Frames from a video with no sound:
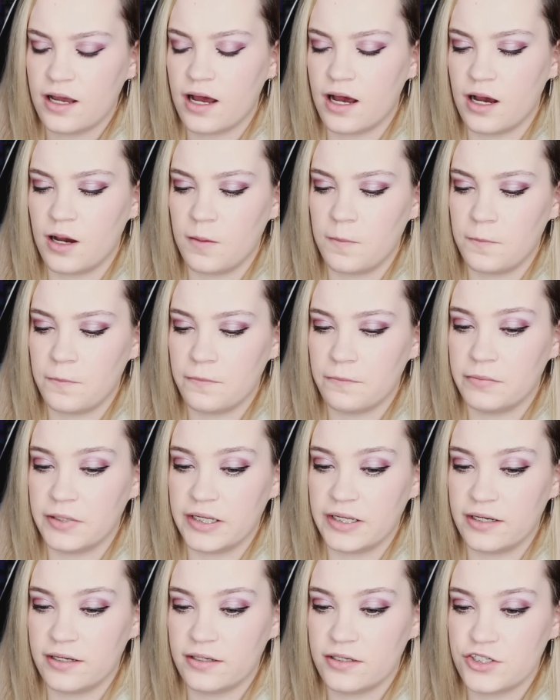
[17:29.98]

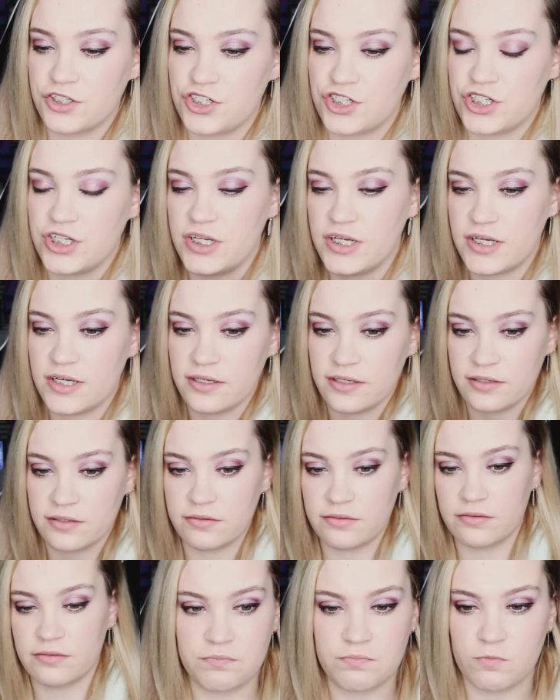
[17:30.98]
but she
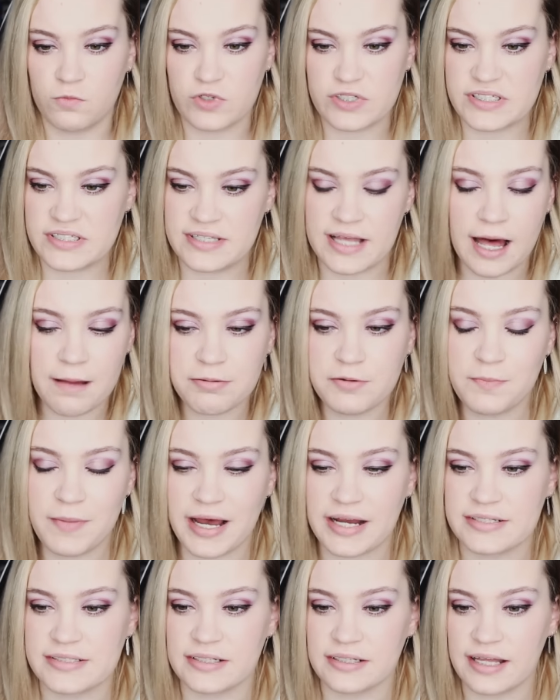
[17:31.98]
was zapped
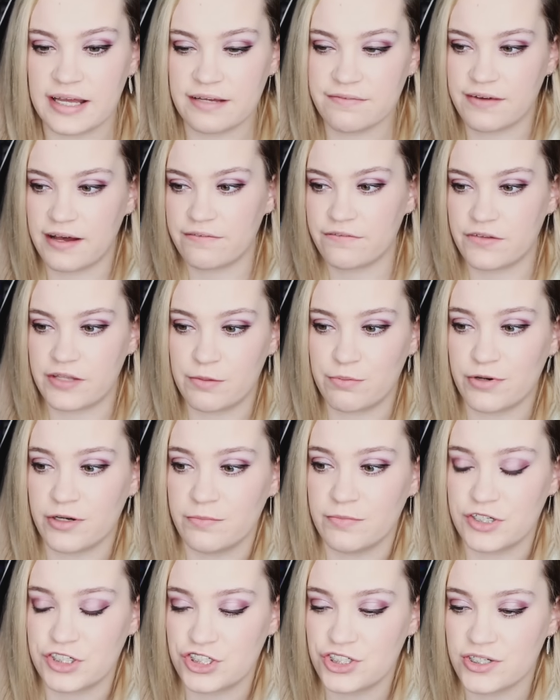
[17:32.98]
back to life after they
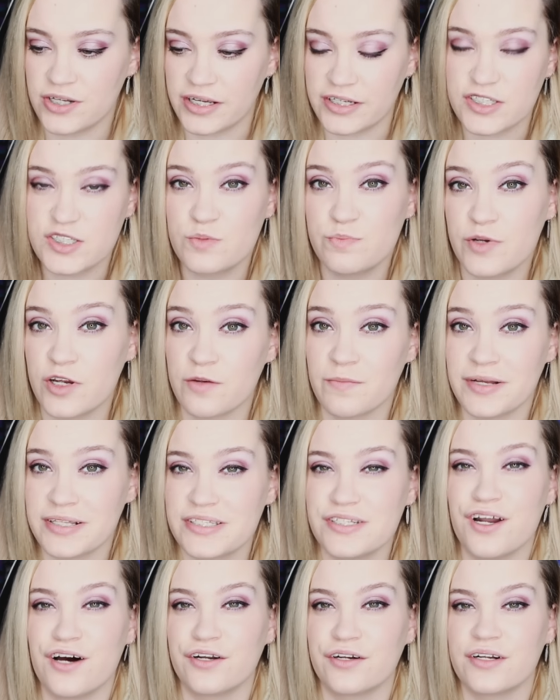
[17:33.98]
pretty much
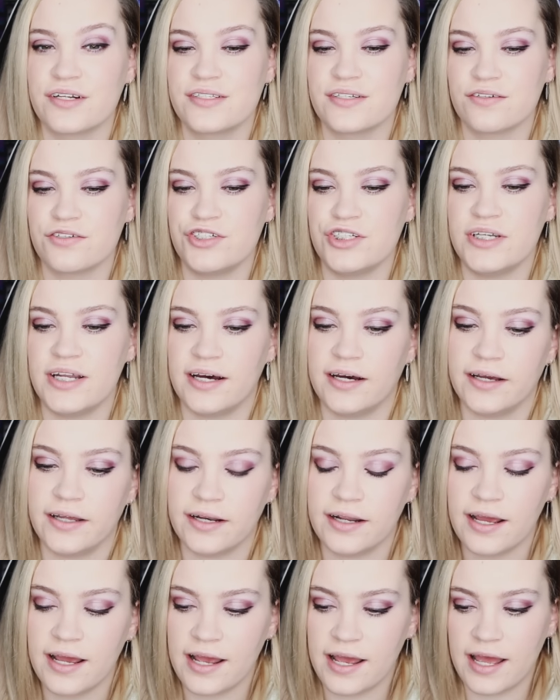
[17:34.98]
experimented on her until she
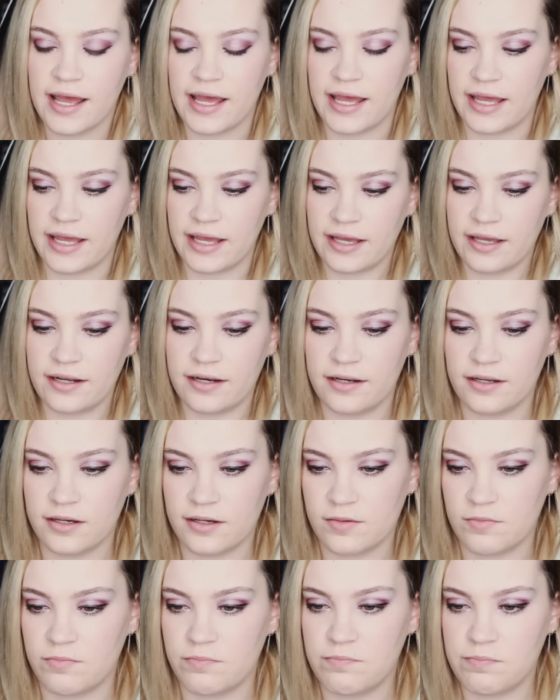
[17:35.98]
died, and
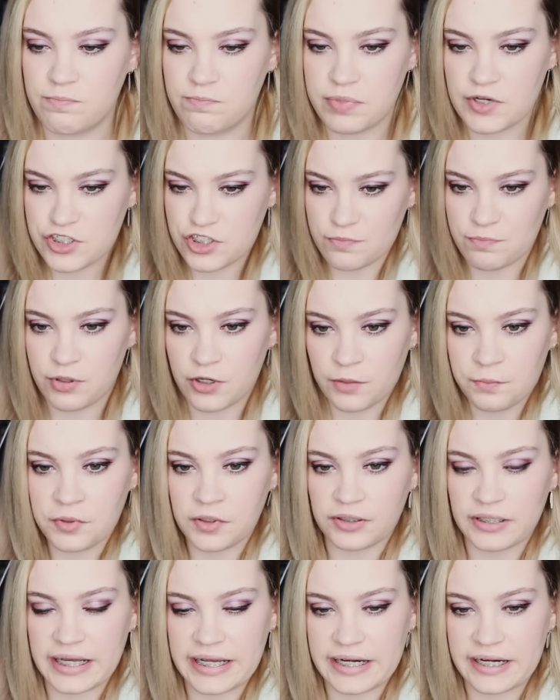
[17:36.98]
a bunch of
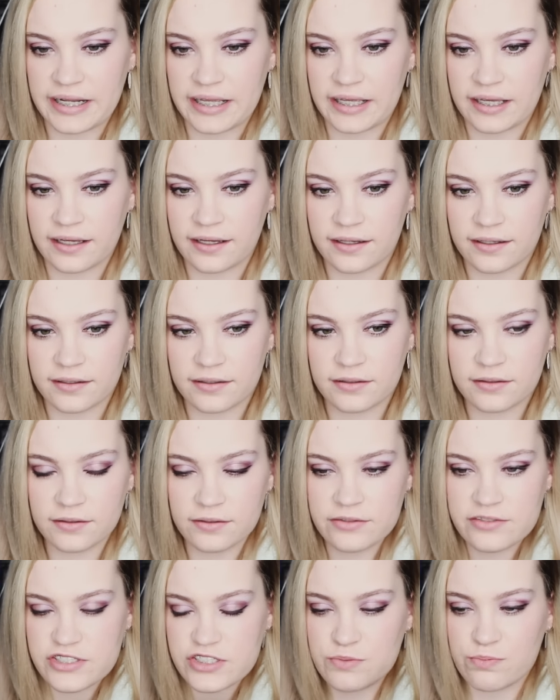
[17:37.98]
purple lightning
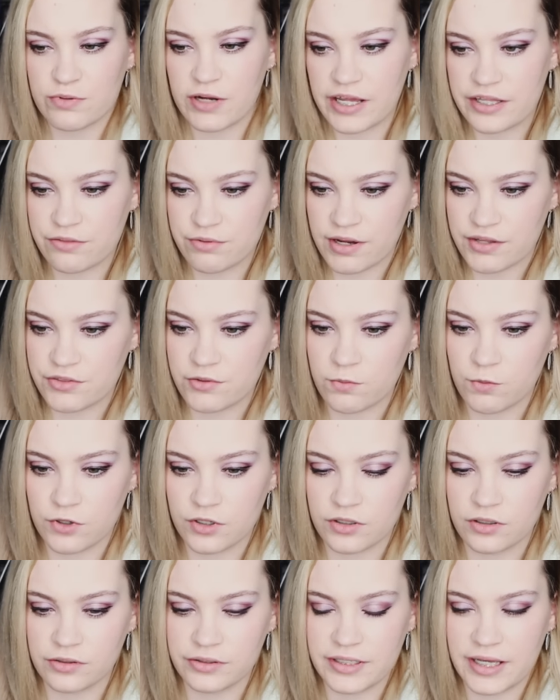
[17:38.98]
spread throughout the
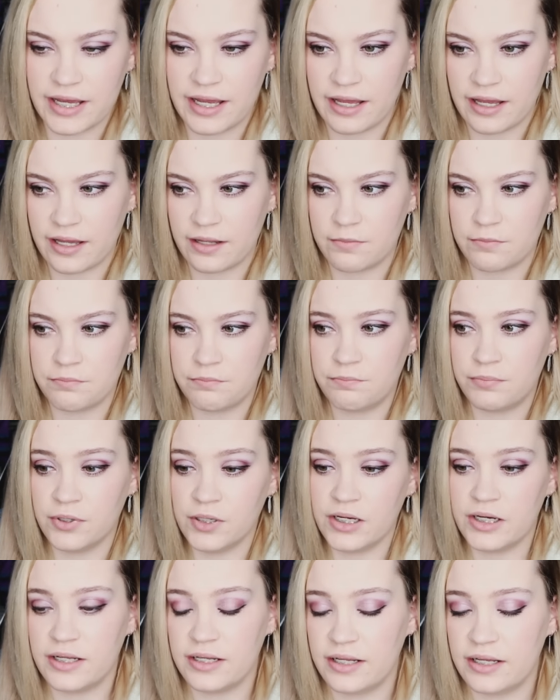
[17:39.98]
world and
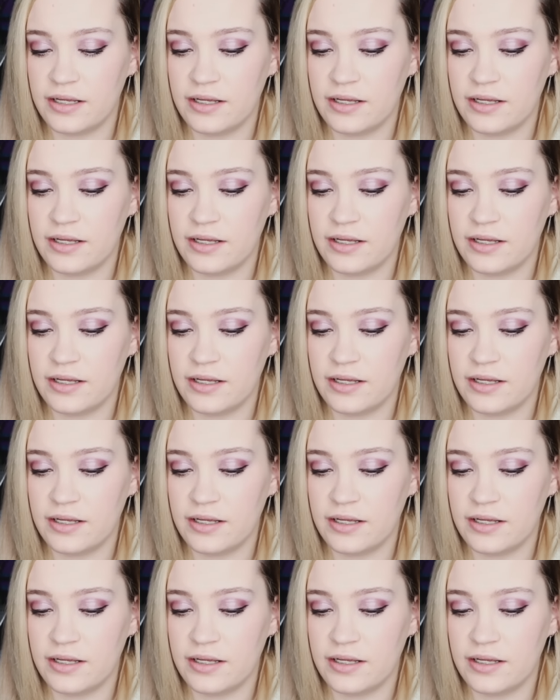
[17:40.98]
put